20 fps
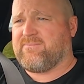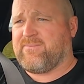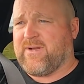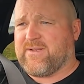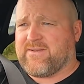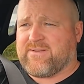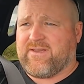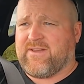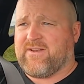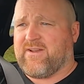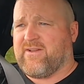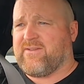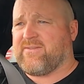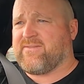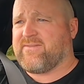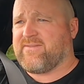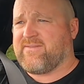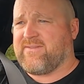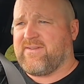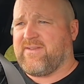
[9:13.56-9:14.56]
But you know,
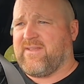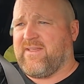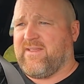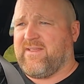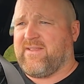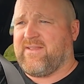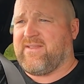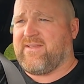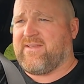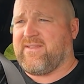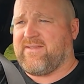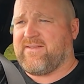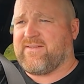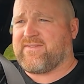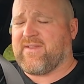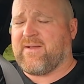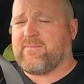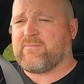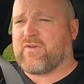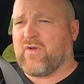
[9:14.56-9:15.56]

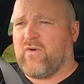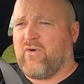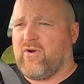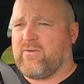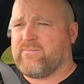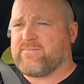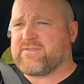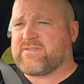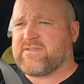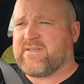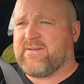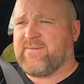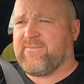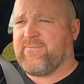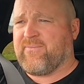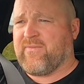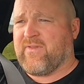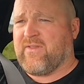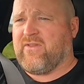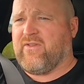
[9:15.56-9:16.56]
sometimes
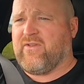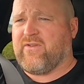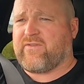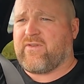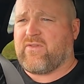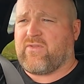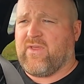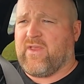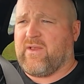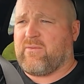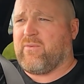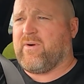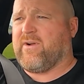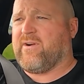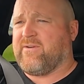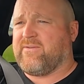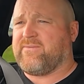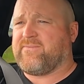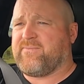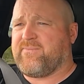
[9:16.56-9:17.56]
you used to think,
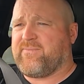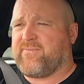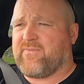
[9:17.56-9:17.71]
well,